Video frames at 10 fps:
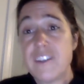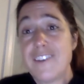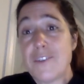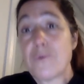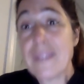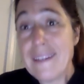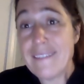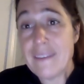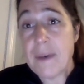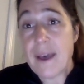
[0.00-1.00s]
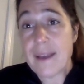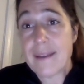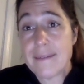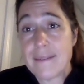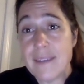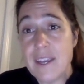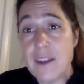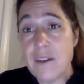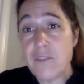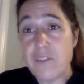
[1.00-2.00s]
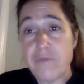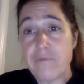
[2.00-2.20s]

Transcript: release the puck, to